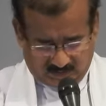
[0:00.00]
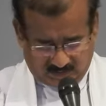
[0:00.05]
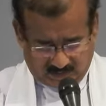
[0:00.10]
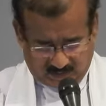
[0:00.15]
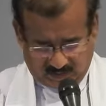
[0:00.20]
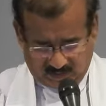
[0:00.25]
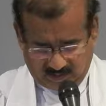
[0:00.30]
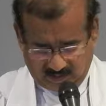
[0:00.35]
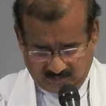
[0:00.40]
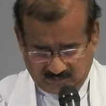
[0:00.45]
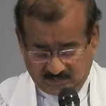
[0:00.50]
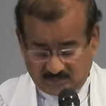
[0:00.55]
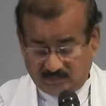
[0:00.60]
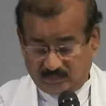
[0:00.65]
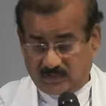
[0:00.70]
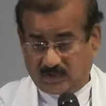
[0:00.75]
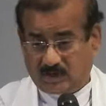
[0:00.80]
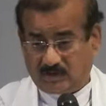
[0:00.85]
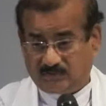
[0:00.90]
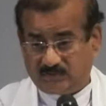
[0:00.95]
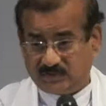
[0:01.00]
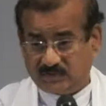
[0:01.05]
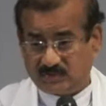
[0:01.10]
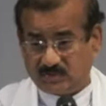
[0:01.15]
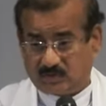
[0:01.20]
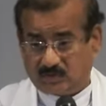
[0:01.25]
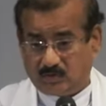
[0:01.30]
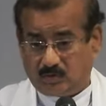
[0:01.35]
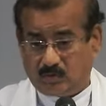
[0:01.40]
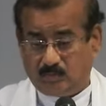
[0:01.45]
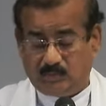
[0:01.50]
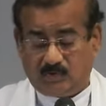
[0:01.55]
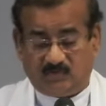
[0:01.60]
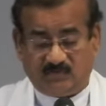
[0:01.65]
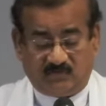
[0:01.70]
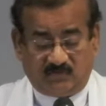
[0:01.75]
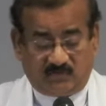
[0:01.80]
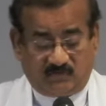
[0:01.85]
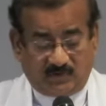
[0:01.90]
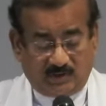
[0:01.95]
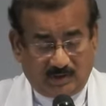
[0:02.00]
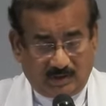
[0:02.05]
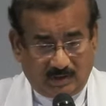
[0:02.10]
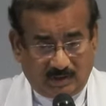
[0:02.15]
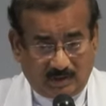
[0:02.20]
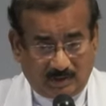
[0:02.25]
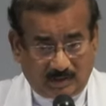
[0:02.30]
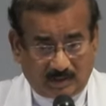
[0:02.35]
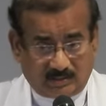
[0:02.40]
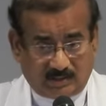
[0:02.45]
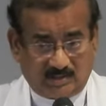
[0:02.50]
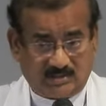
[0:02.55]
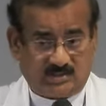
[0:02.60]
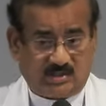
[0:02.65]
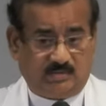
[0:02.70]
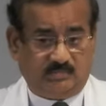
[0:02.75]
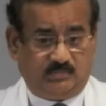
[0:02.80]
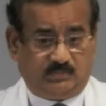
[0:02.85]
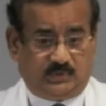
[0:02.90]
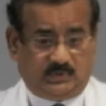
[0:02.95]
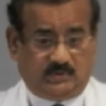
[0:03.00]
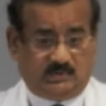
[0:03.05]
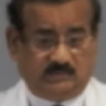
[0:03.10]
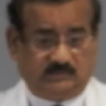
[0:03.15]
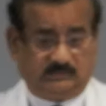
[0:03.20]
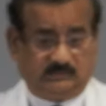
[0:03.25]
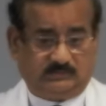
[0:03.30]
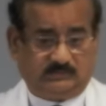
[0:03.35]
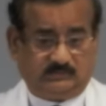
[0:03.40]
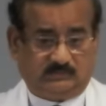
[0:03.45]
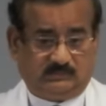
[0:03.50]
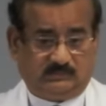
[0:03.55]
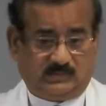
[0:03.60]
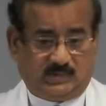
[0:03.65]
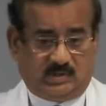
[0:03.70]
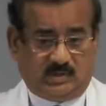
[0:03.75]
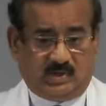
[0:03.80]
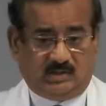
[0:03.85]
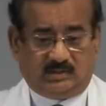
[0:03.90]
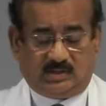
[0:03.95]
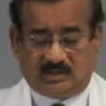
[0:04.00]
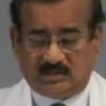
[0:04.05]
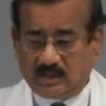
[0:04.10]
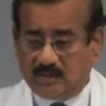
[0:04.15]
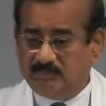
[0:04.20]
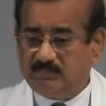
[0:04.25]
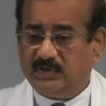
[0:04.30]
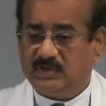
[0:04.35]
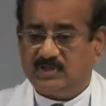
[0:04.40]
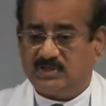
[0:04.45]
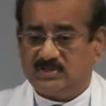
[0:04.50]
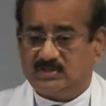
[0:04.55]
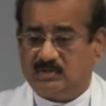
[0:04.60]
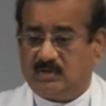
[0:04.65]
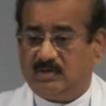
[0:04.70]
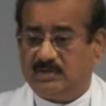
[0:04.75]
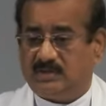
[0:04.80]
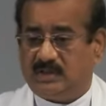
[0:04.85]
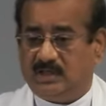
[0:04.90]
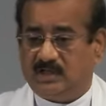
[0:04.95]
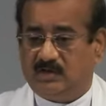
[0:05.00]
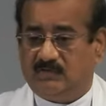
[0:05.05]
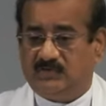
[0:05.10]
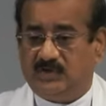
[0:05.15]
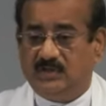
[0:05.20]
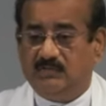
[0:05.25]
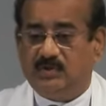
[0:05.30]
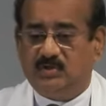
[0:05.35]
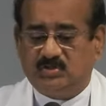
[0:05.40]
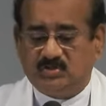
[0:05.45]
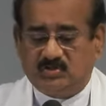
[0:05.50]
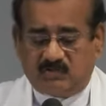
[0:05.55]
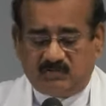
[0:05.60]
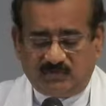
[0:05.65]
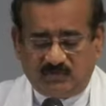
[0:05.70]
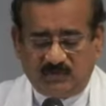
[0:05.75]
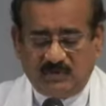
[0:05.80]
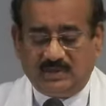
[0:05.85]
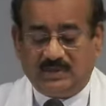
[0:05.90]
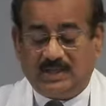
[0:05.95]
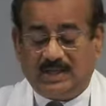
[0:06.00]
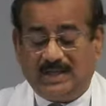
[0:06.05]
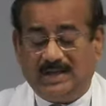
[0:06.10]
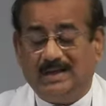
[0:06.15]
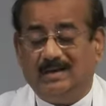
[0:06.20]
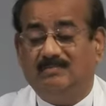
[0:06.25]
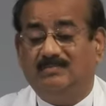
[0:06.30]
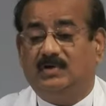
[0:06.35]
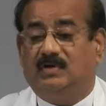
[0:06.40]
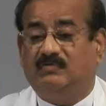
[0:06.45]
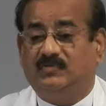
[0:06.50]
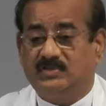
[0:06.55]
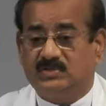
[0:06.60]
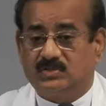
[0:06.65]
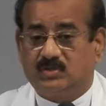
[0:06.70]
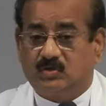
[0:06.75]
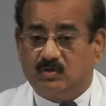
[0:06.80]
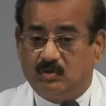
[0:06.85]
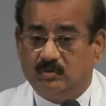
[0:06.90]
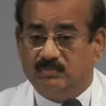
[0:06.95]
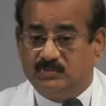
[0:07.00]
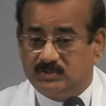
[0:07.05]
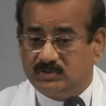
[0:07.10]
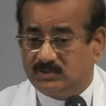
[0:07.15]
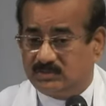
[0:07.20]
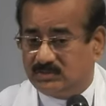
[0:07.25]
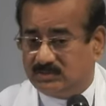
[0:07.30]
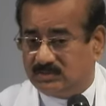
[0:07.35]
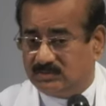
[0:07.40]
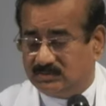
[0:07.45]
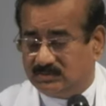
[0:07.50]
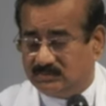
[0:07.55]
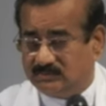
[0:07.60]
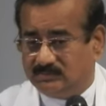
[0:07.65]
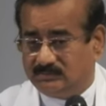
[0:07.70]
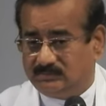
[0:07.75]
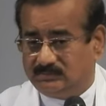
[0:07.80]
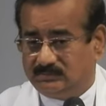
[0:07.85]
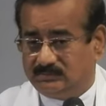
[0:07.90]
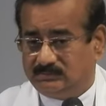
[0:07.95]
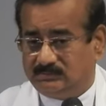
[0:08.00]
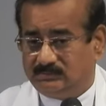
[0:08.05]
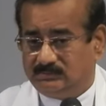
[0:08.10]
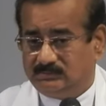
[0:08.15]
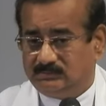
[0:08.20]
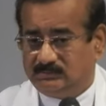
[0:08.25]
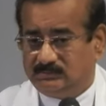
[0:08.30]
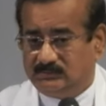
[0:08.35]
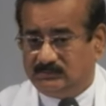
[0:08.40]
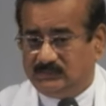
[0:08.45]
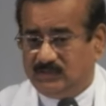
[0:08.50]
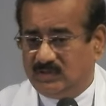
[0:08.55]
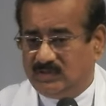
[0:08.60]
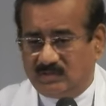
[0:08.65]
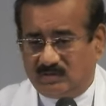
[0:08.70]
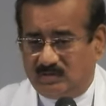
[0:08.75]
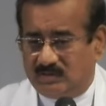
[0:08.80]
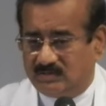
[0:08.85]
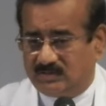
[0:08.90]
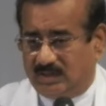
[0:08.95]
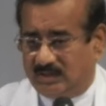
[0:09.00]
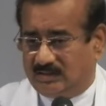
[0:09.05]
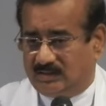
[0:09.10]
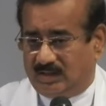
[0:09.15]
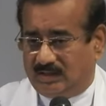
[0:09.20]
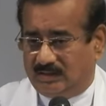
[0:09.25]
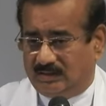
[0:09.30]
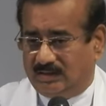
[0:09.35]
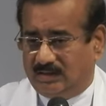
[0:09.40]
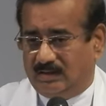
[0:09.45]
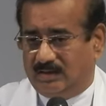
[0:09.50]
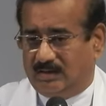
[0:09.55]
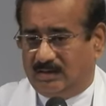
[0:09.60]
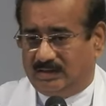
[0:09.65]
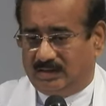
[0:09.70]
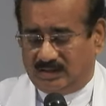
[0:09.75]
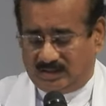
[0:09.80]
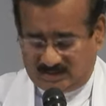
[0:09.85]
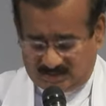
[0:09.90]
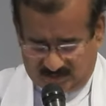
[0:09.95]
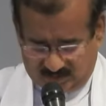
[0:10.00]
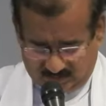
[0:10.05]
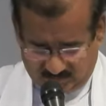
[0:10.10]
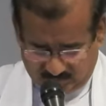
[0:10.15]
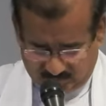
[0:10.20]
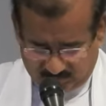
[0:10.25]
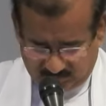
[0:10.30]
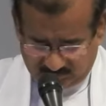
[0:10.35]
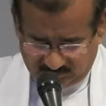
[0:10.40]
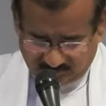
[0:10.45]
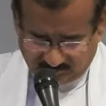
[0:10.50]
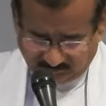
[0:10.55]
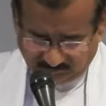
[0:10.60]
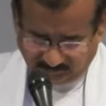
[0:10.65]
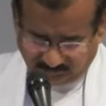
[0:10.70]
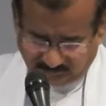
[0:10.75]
The hem of his robe filled the temple. The temple is not enough even to fill the hem of his robes. You cannot contain God in a temple.